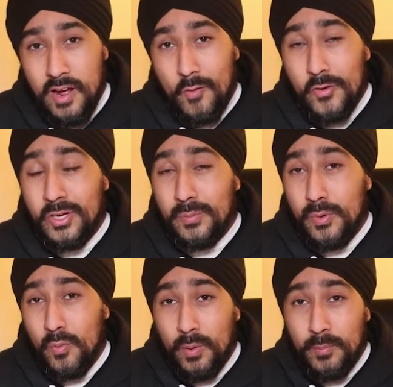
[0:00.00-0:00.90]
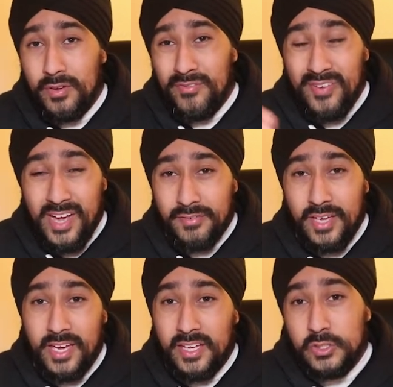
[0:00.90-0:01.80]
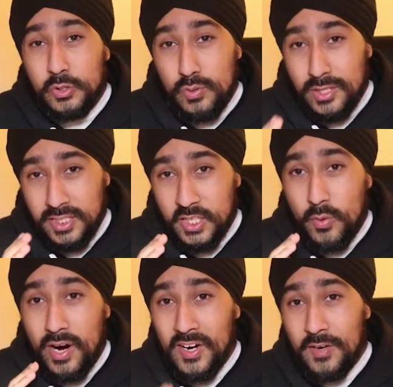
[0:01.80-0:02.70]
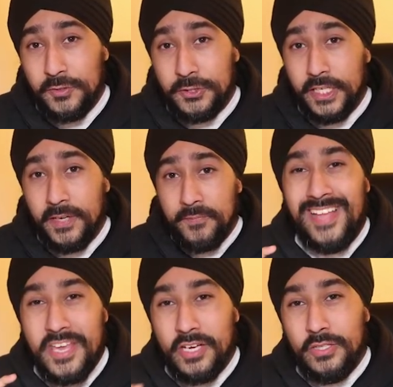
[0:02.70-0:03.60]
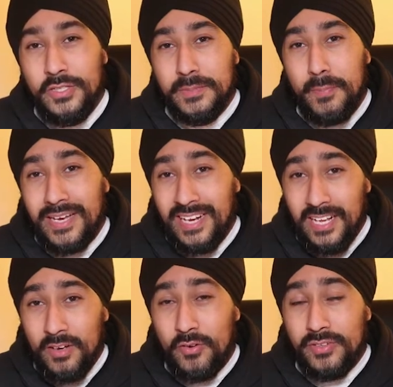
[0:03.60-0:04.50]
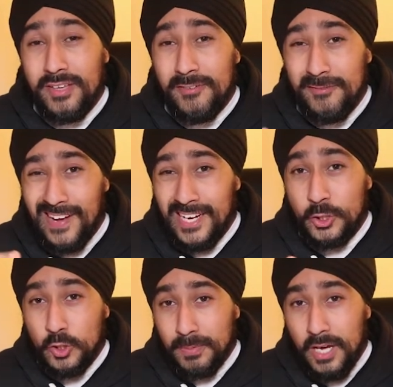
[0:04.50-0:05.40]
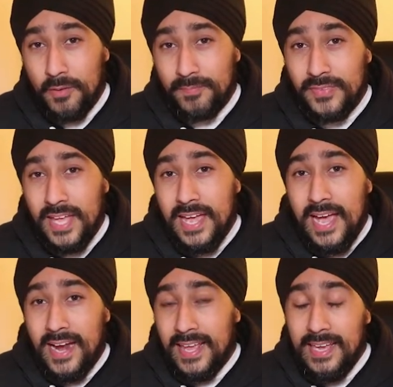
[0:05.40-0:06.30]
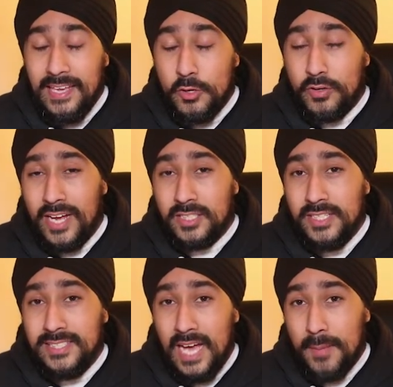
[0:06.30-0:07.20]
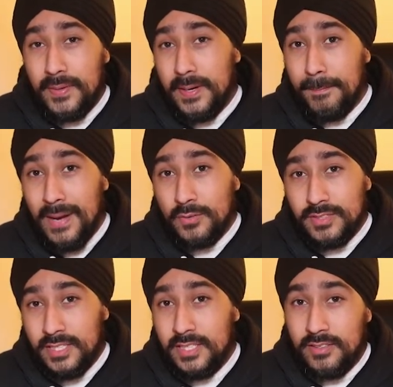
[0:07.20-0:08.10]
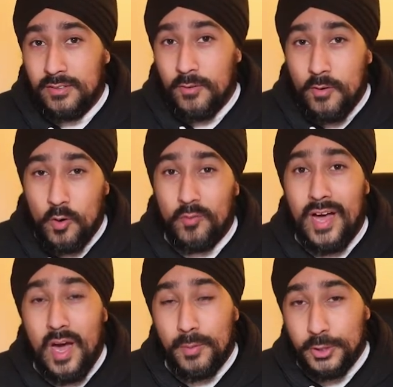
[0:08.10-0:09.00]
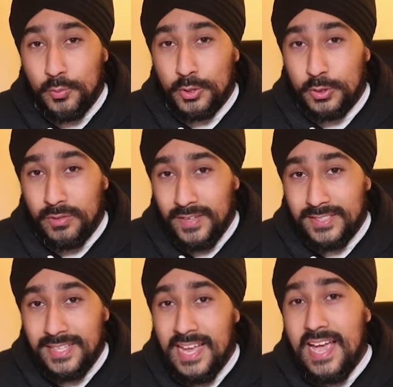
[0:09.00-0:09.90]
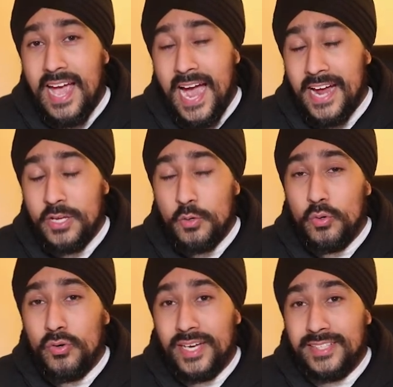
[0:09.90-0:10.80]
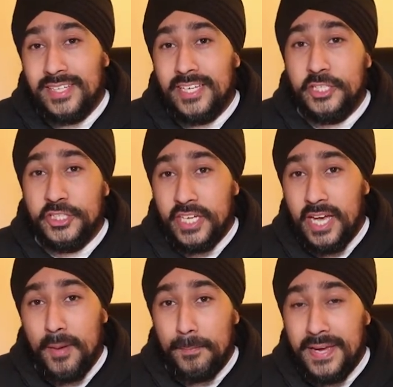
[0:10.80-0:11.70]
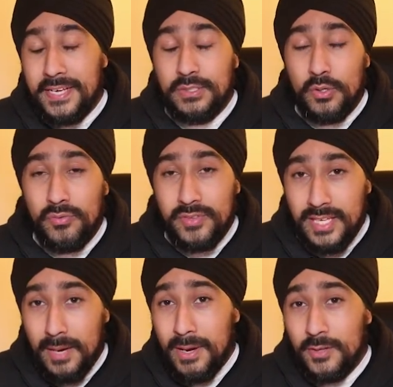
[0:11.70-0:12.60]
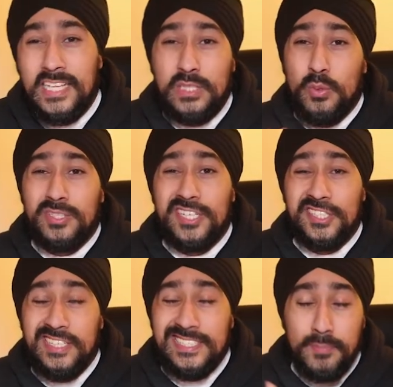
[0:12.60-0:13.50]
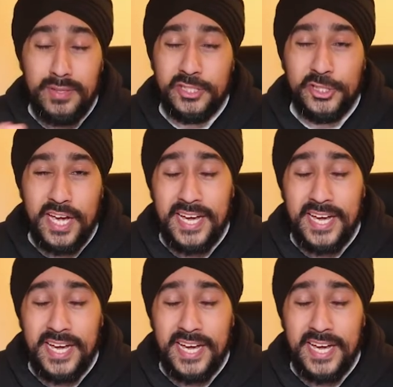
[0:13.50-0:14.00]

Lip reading: or you can put 1.5k in to actually acquire half a share. Now you can do this by clicking on the value drop down, and here you can actually type an amount in of how much you want to invest, and you will get a share based on the amount. This will essentially split the share